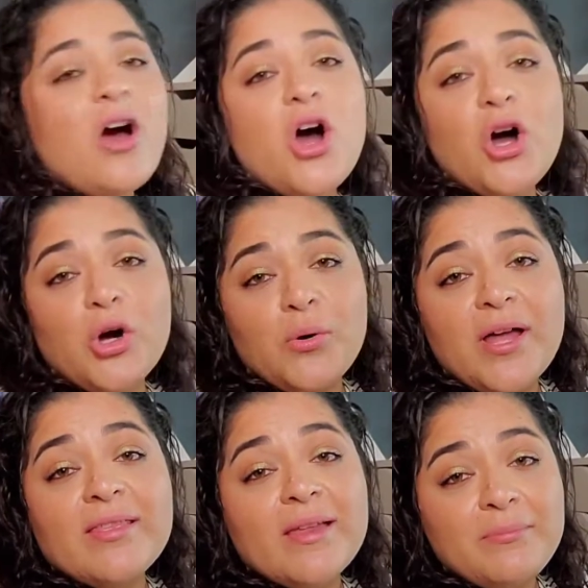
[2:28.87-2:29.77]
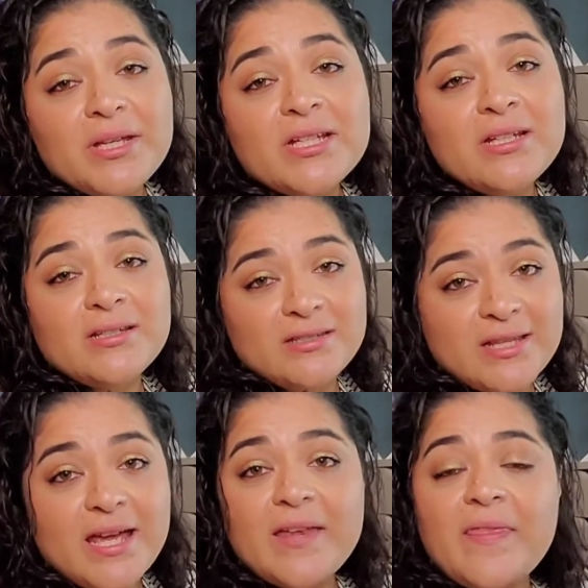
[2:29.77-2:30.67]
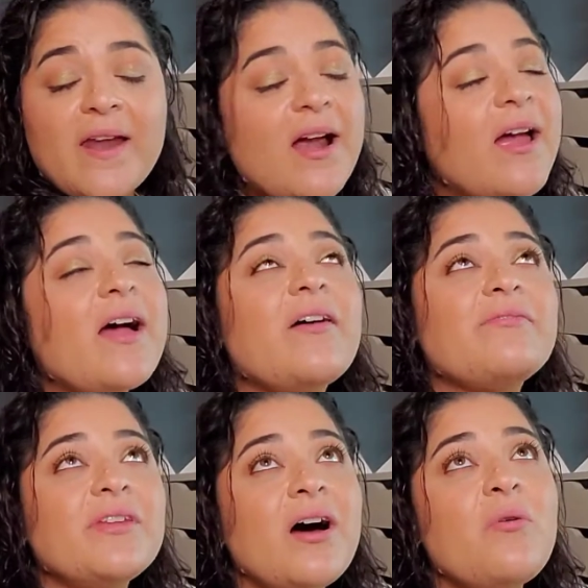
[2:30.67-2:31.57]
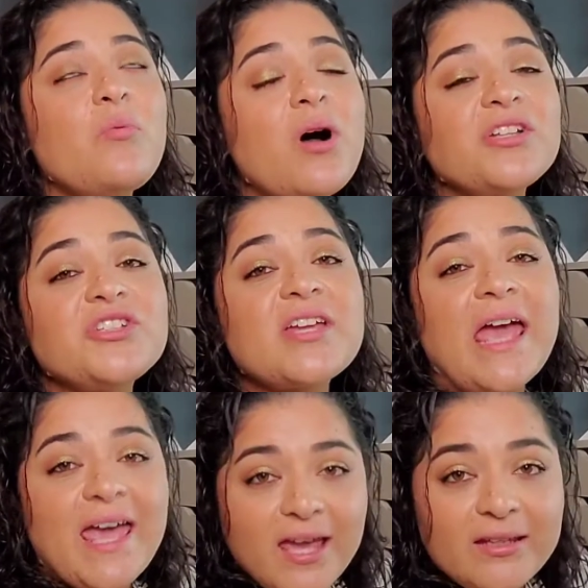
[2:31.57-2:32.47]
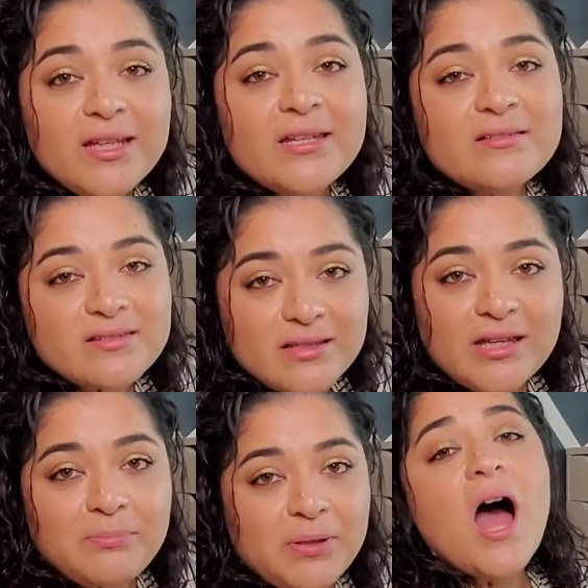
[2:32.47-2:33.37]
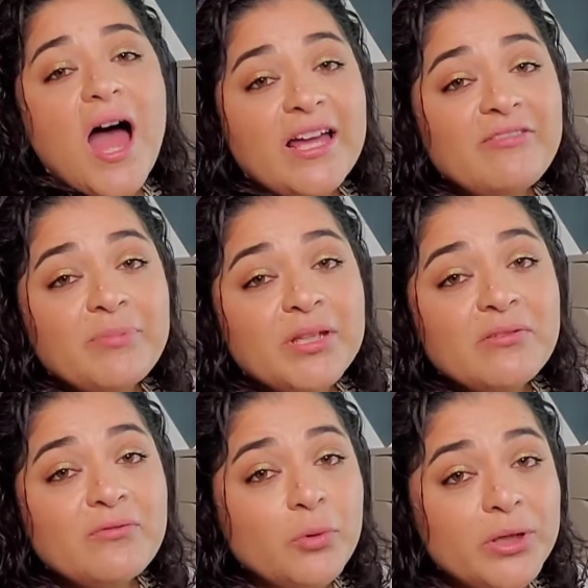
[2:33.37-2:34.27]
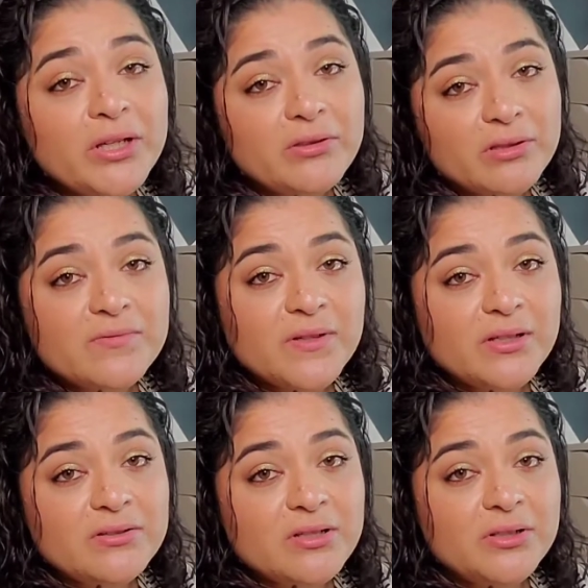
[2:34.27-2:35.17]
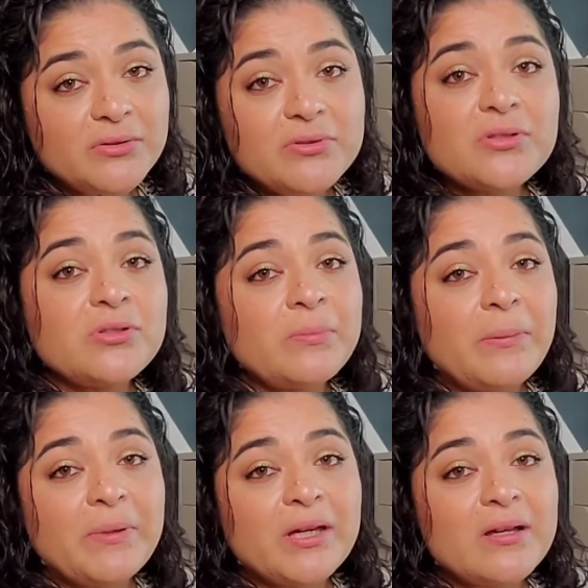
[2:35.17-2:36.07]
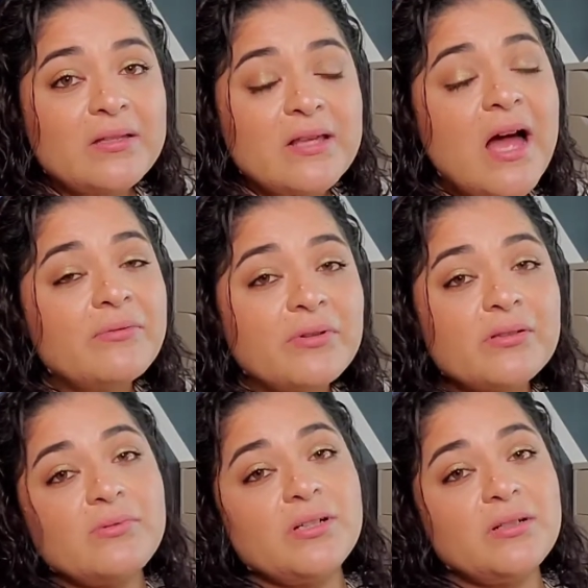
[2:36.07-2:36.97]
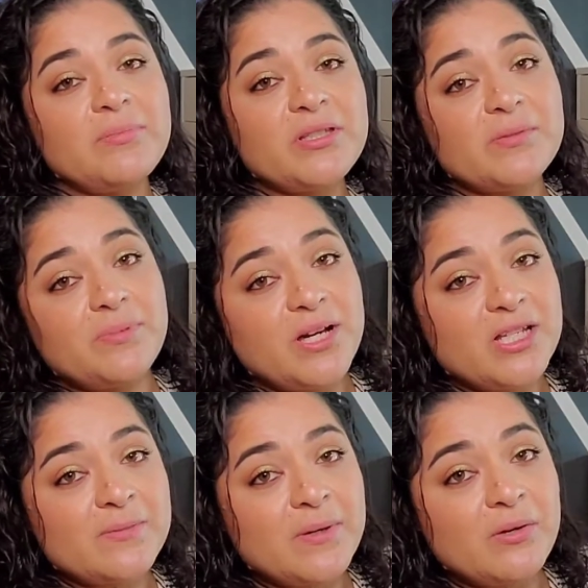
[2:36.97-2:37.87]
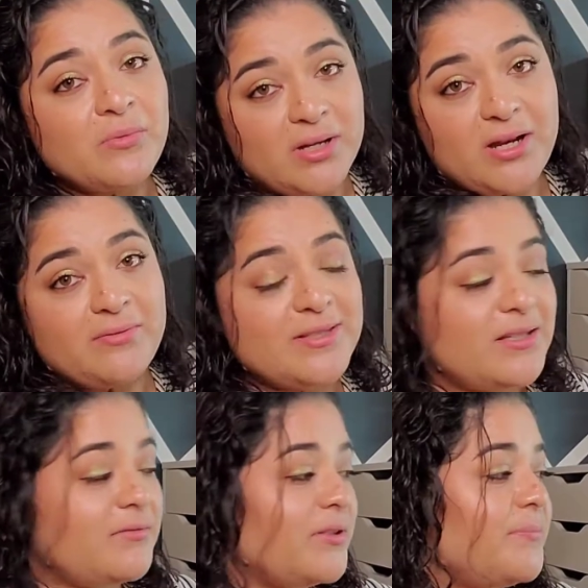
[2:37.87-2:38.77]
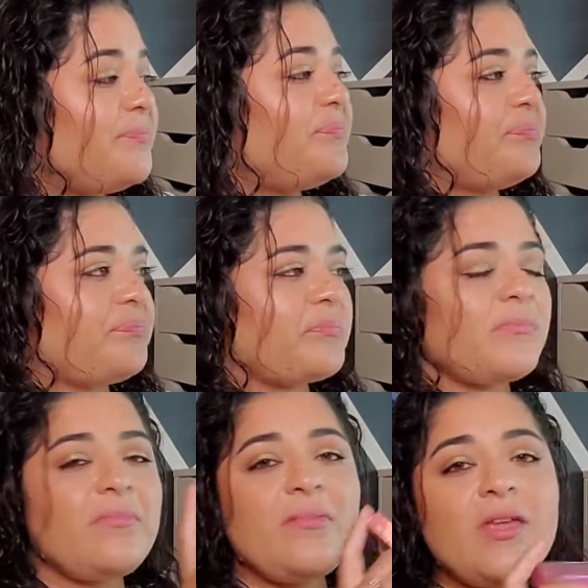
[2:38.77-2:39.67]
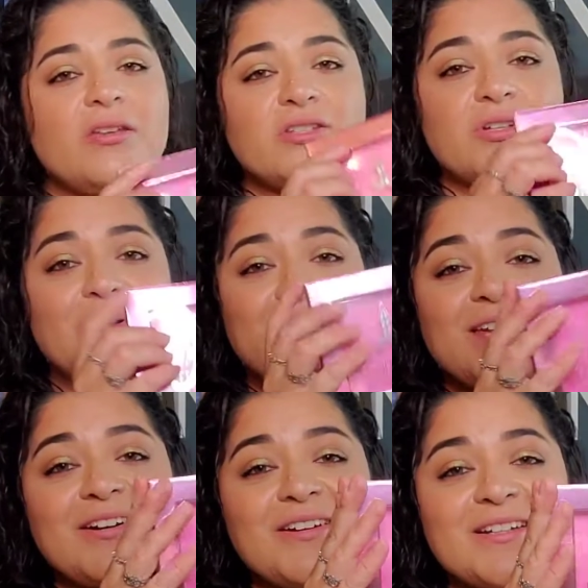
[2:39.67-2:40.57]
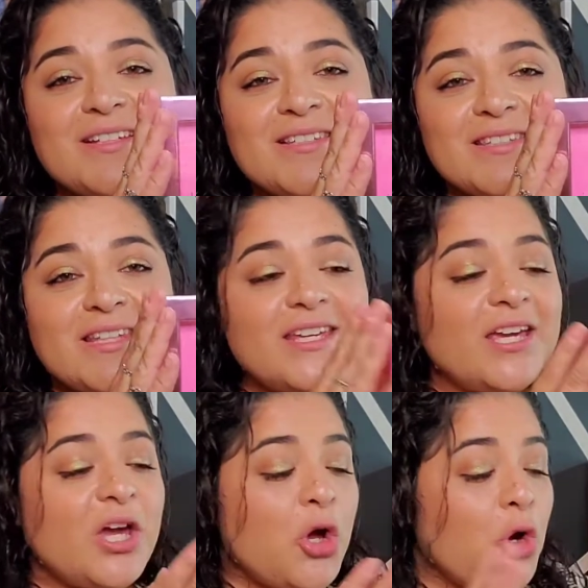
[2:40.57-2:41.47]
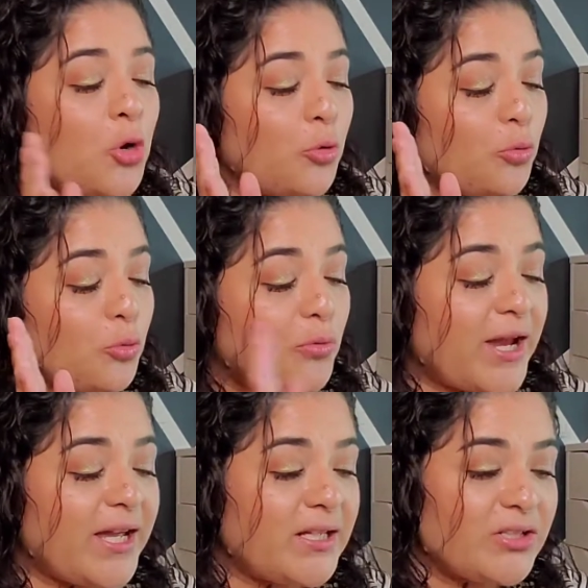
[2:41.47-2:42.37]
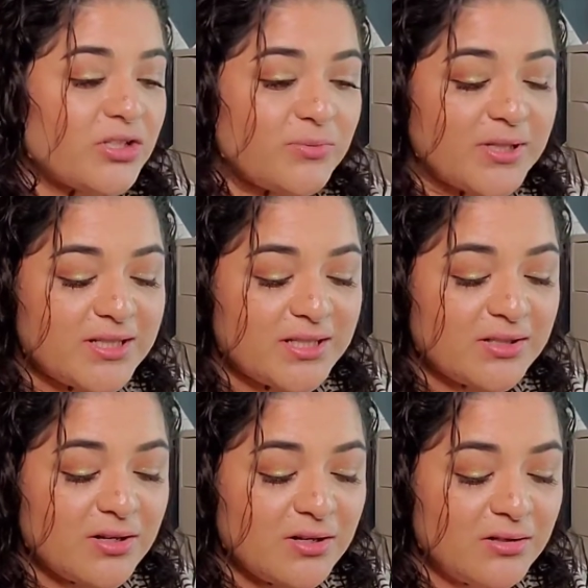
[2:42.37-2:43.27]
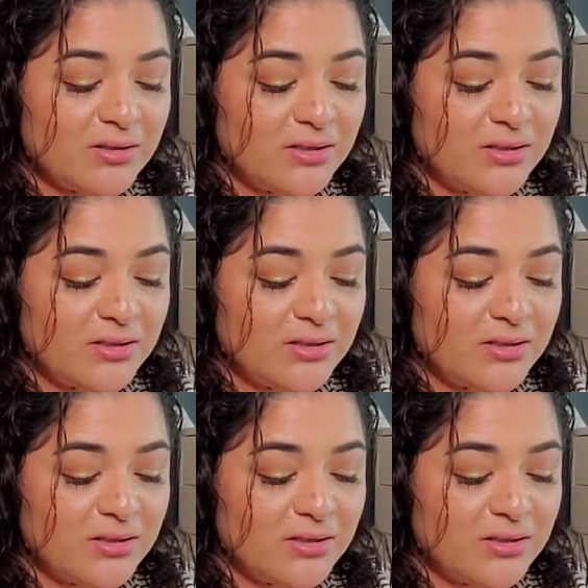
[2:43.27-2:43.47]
Oh, and let me say that I have not watched any sneak peeks. I have been avoiding those videos on YouTube because I really wanted to be surprised by what I received. So here is the Ranch. What is this called?